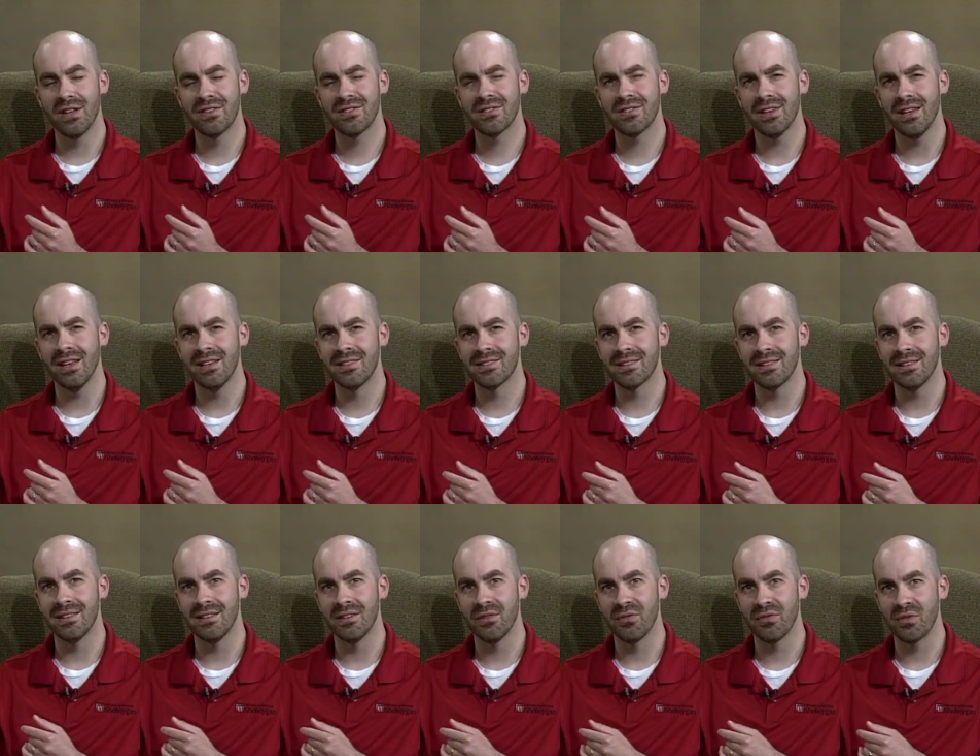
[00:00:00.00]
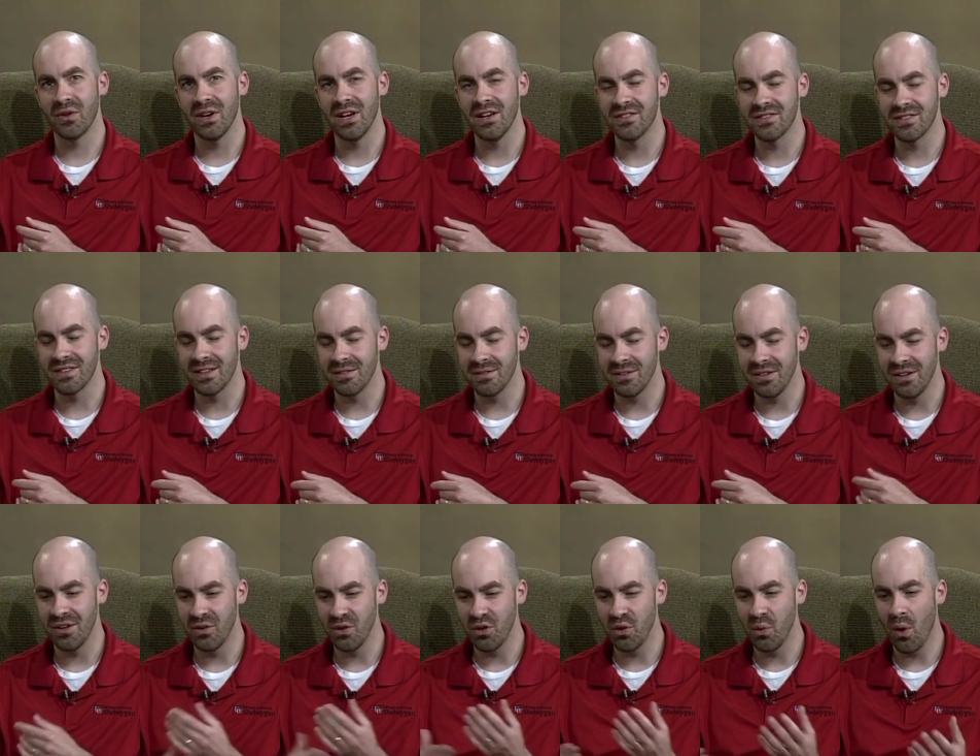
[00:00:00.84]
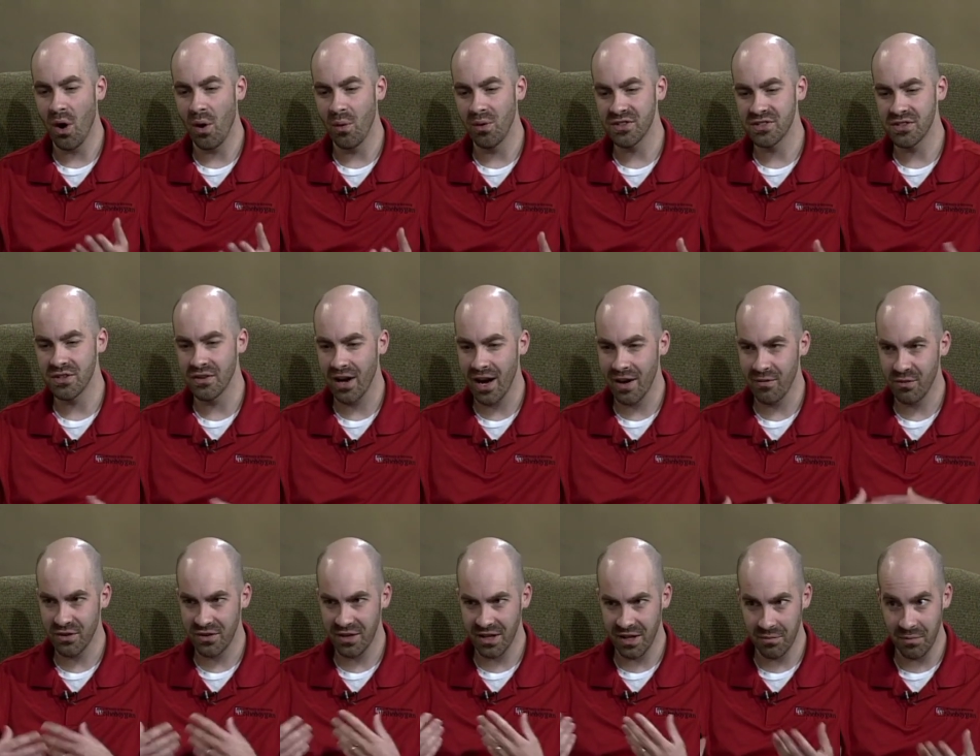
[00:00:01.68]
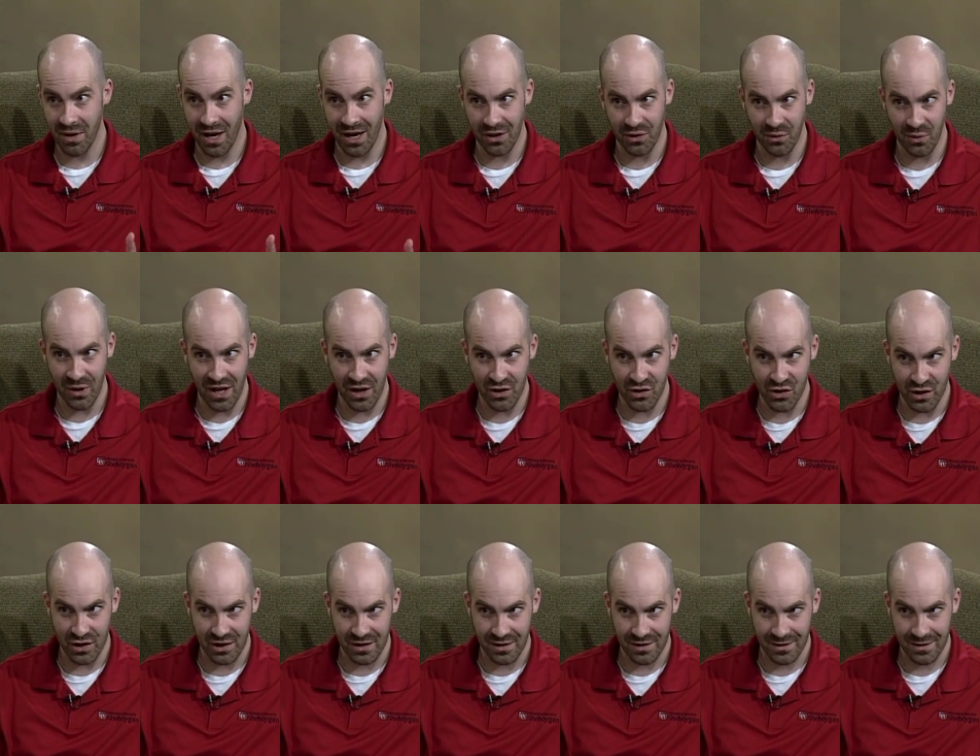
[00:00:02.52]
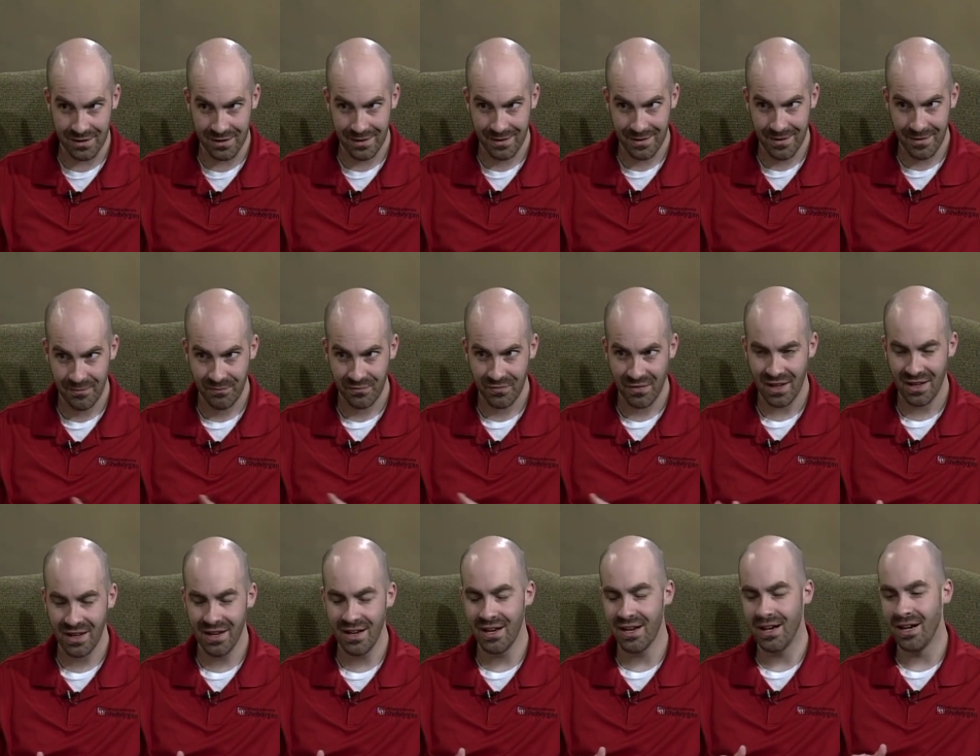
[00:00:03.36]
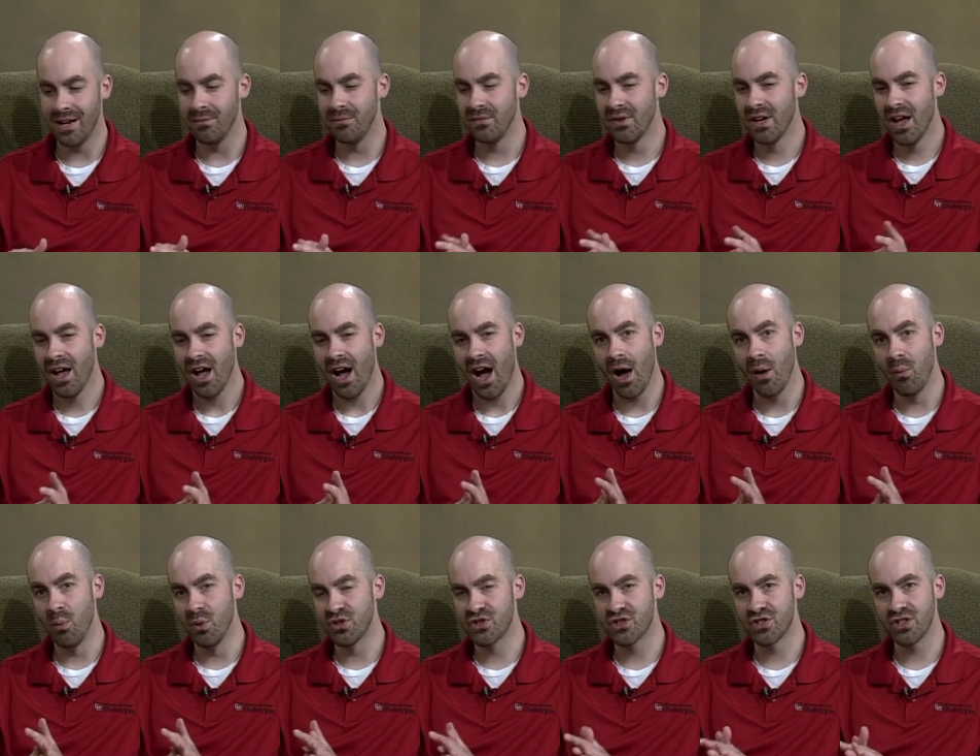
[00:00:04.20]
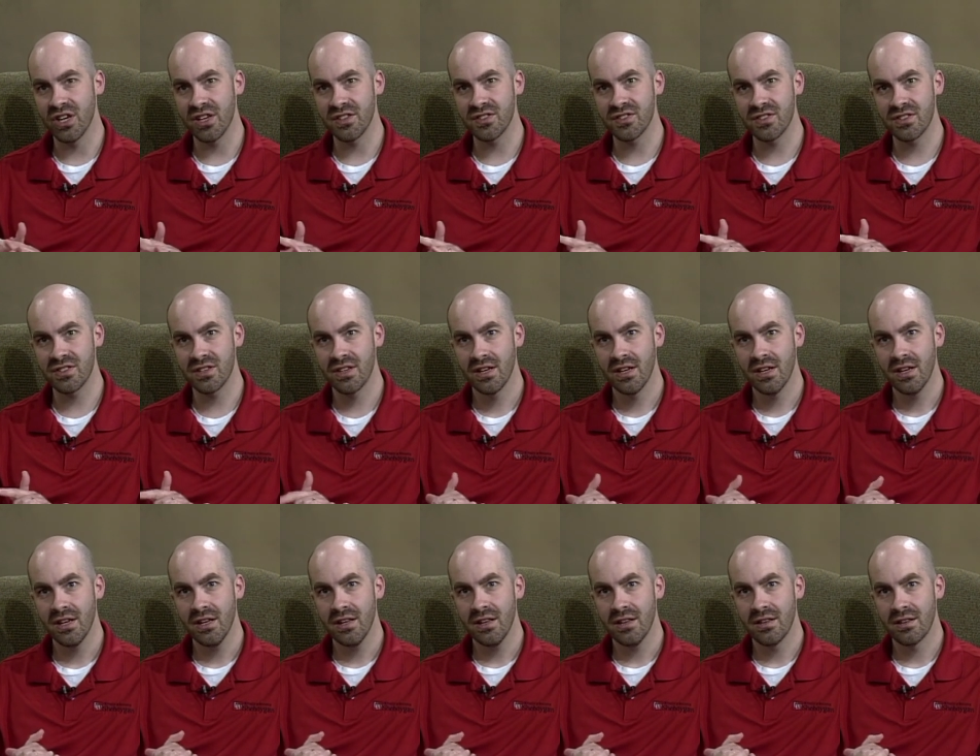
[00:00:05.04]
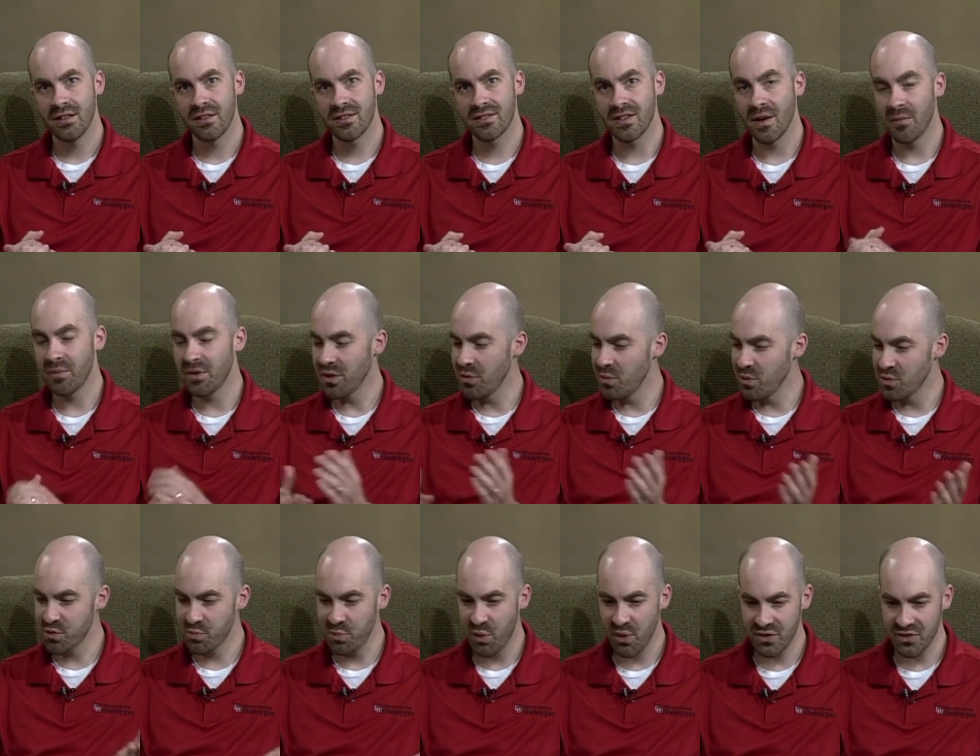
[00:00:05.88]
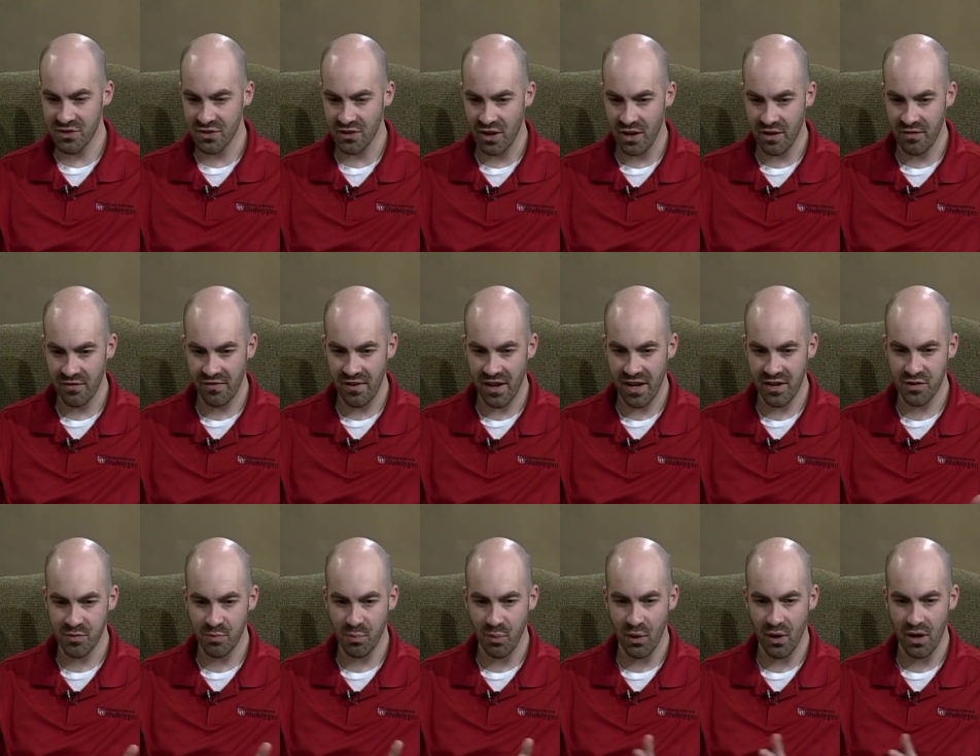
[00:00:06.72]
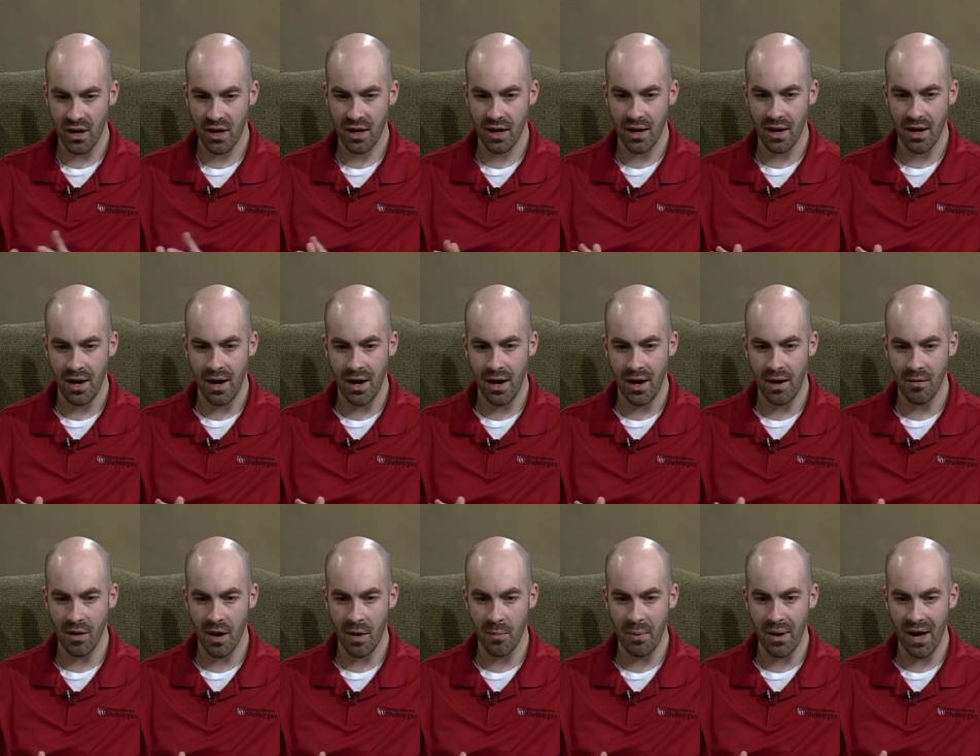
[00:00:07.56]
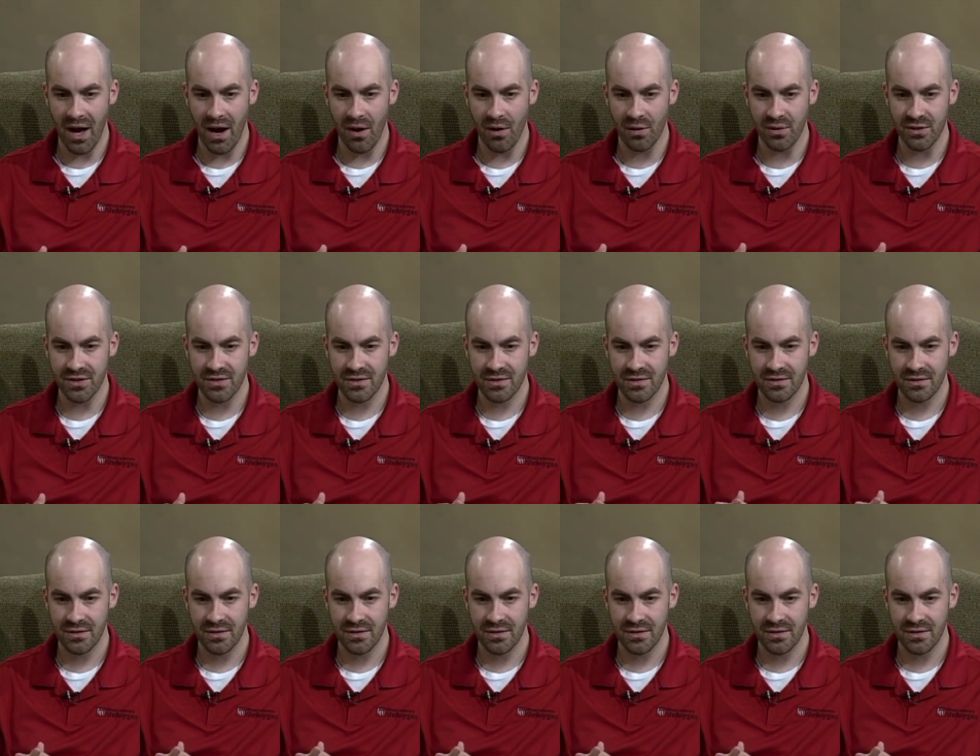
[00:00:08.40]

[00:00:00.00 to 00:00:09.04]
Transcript: it's, it's the phrase that, you know, you always hear everything in moderation. Um, I was just, something was posted on Facebook uh, about